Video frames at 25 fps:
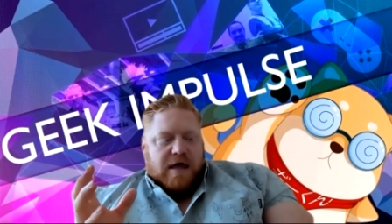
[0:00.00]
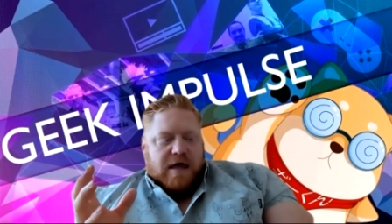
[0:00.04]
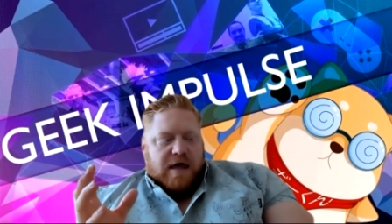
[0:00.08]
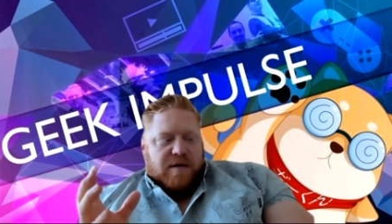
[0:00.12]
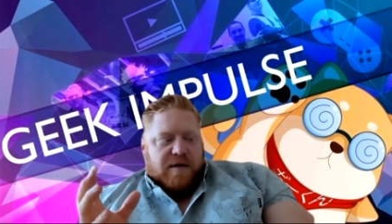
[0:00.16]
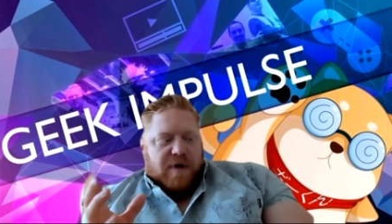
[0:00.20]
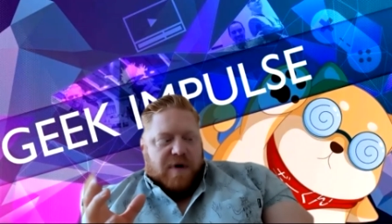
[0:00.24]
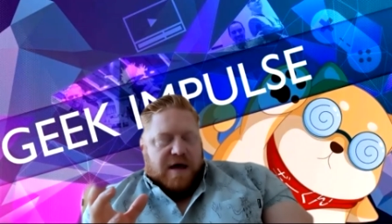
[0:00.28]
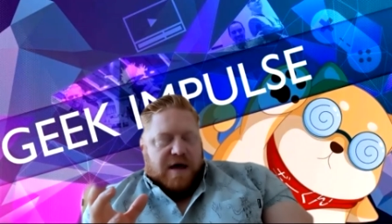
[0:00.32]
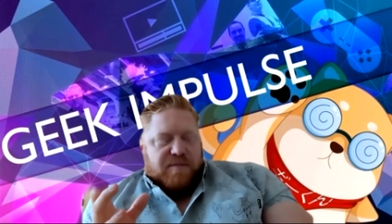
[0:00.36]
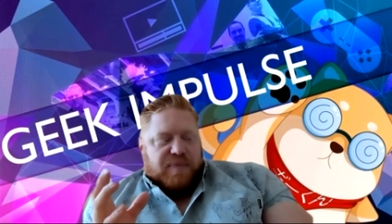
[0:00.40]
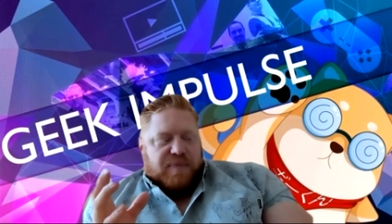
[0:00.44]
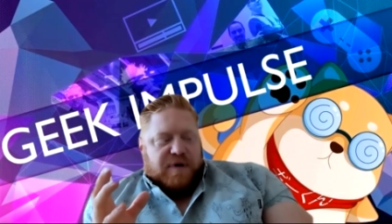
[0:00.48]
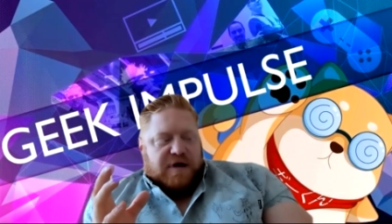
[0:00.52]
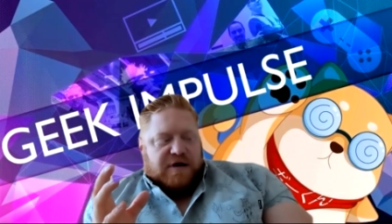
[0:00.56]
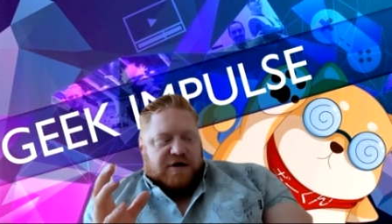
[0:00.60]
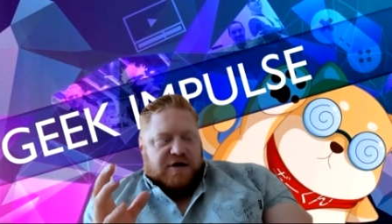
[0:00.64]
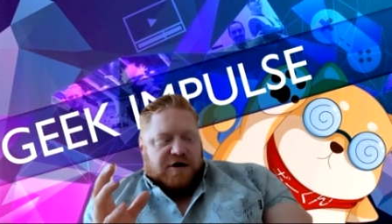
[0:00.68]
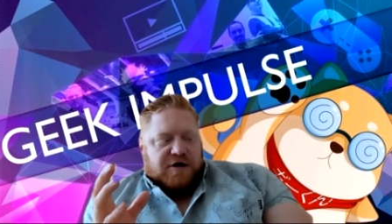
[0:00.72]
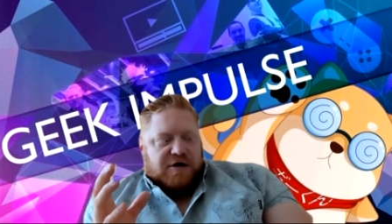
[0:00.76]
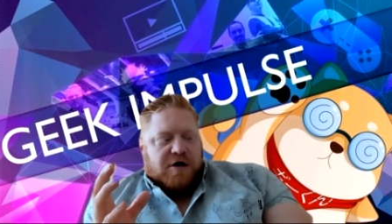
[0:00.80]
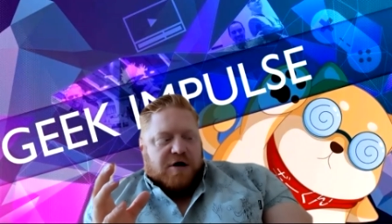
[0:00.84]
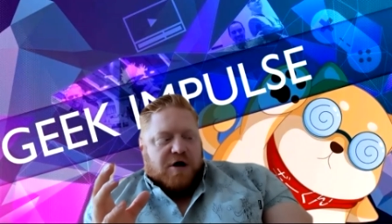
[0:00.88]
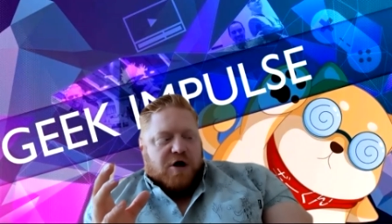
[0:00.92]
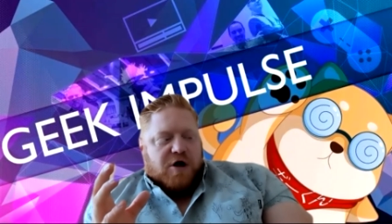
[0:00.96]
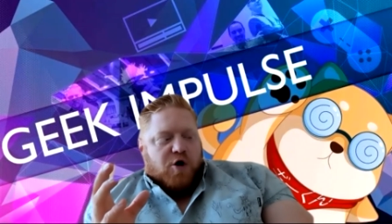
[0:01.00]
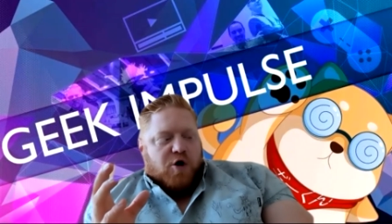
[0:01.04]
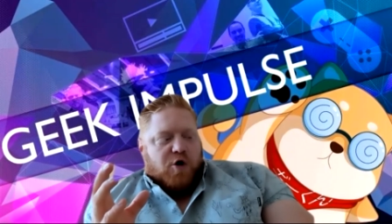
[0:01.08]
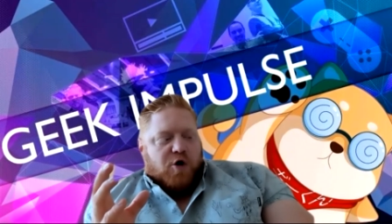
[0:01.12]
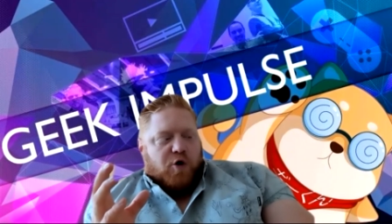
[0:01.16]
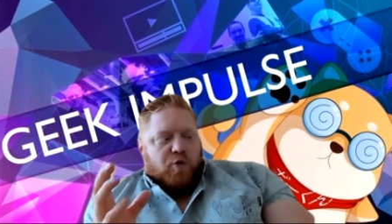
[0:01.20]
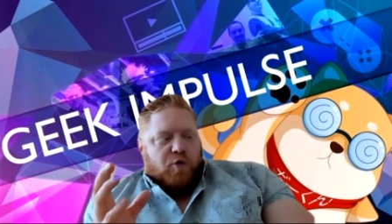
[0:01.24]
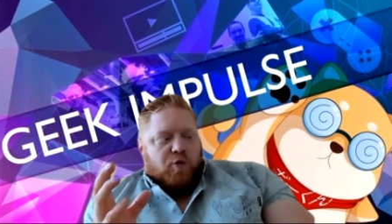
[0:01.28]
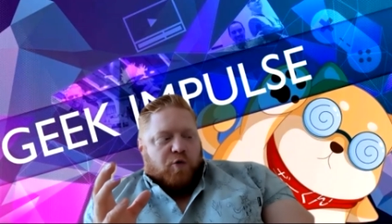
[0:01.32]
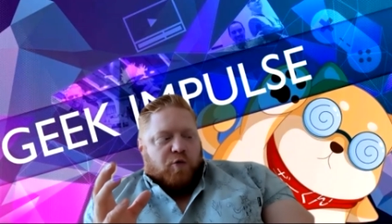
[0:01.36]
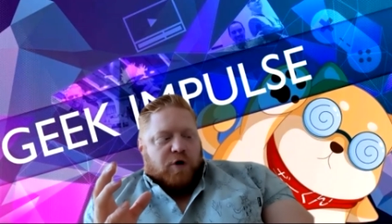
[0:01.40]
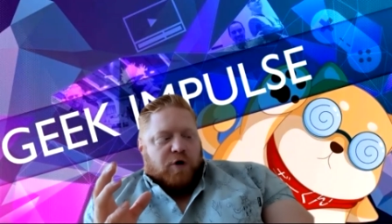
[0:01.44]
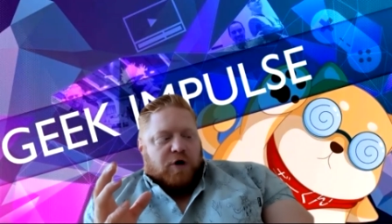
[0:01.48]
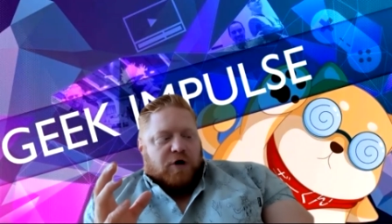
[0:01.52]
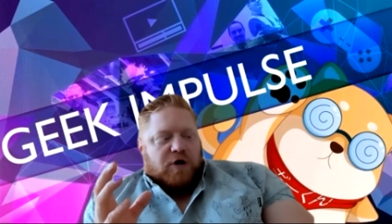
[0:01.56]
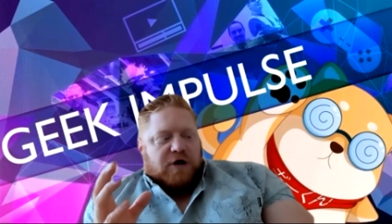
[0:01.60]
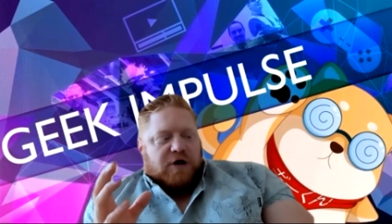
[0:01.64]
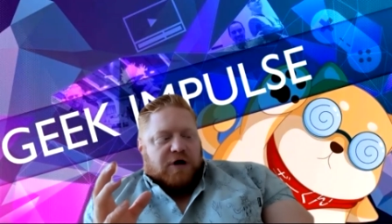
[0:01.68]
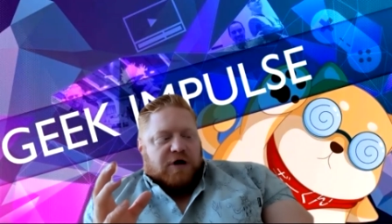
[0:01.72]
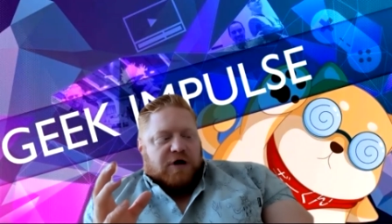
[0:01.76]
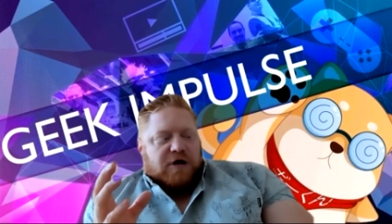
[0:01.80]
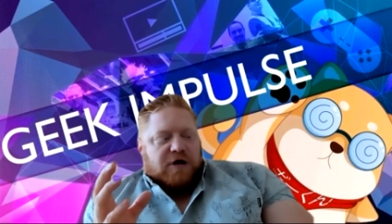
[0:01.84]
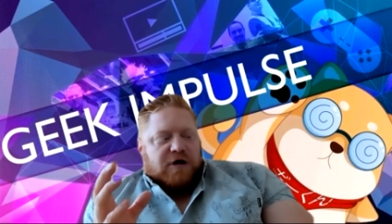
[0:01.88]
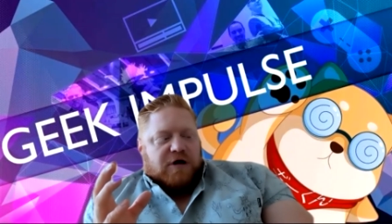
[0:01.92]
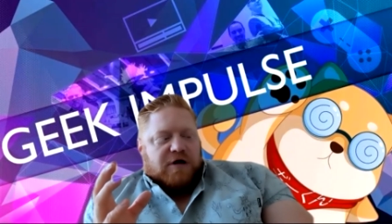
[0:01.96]
in my opinion,
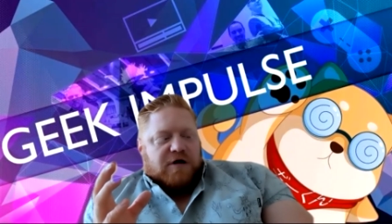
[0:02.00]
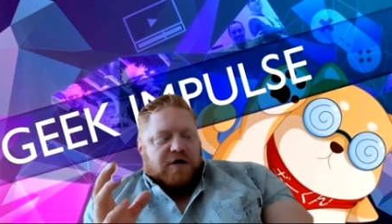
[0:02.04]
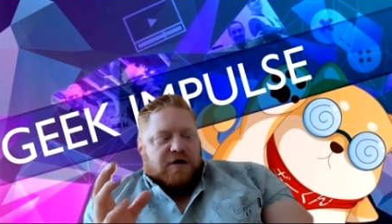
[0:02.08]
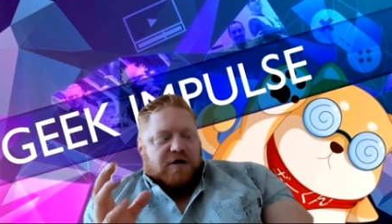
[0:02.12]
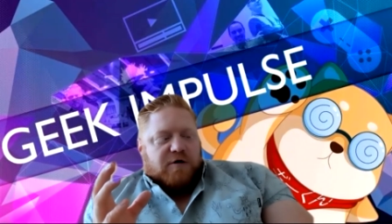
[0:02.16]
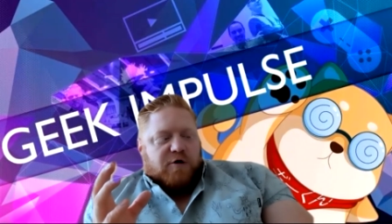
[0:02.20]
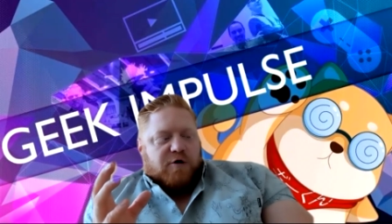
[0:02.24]
really